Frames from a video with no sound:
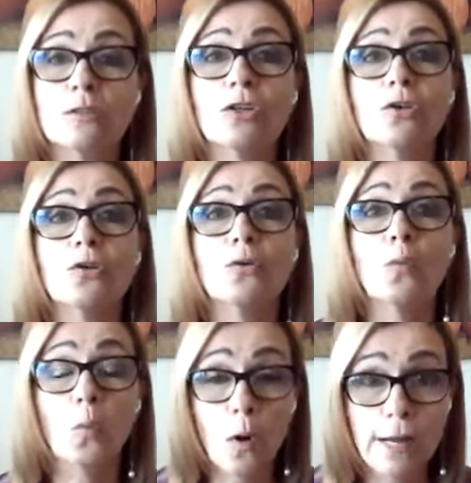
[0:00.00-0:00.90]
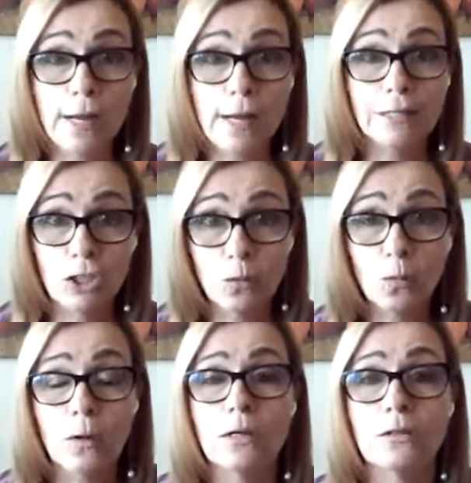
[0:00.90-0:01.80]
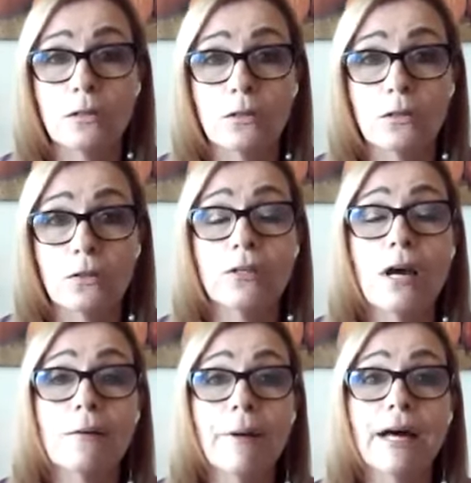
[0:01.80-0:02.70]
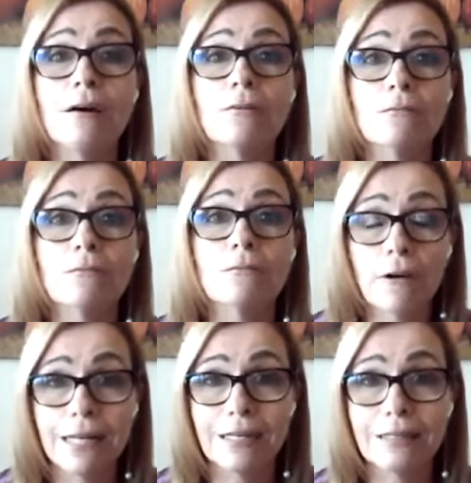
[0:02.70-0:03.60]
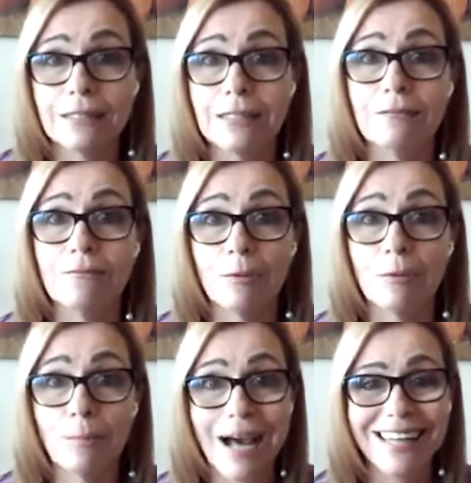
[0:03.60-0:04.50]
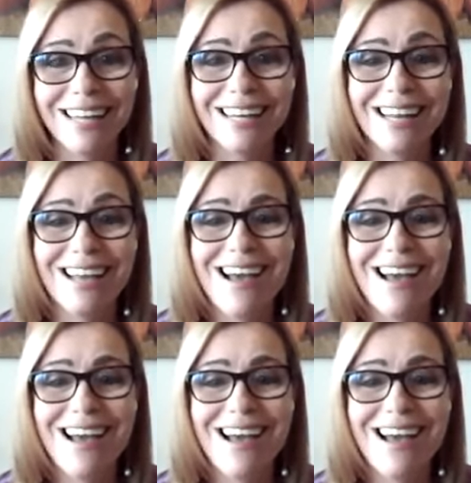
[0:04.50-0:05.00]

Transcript: to what you want to learn about writing the TV pilot.